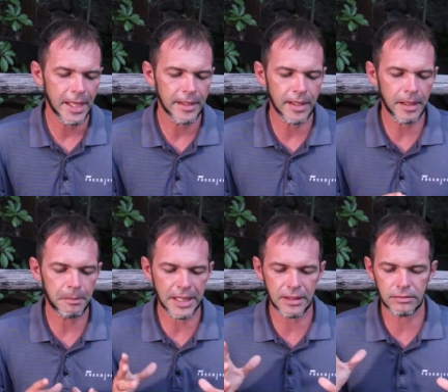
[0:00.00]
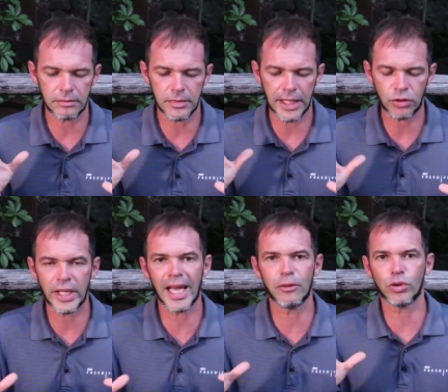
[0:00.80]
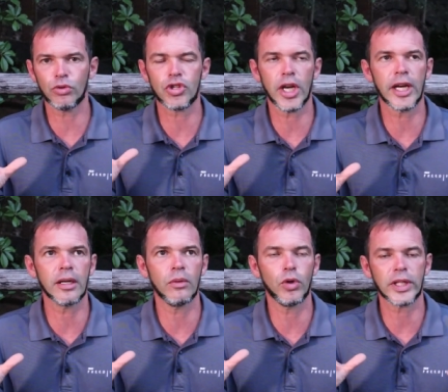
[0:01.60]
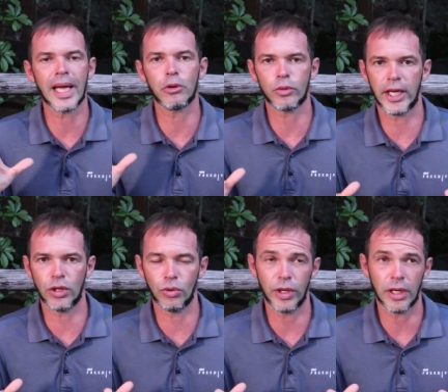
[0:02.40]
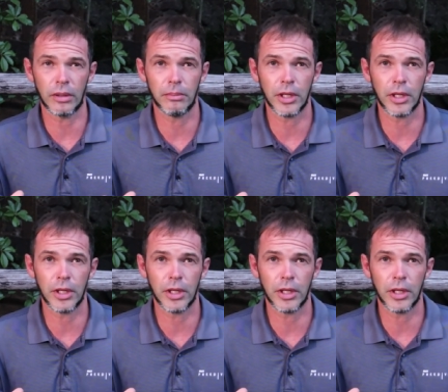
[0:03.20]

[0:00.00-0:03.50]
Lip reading: But like today I want to share what I'm already doing,